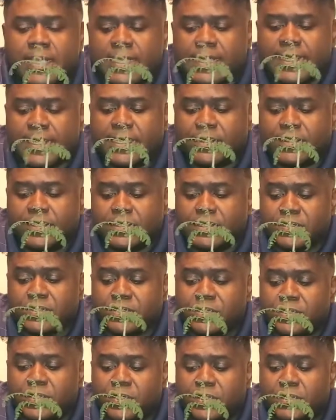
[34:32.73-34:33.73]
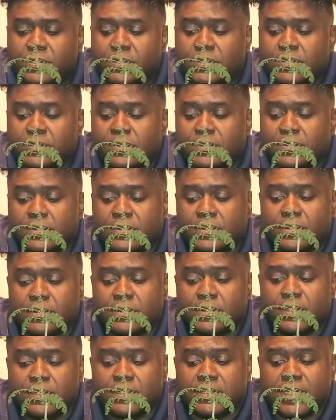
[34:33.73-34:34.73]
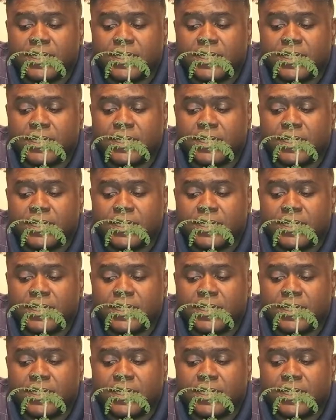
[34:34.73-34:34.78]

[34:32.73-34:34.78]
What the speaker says: Now this soil is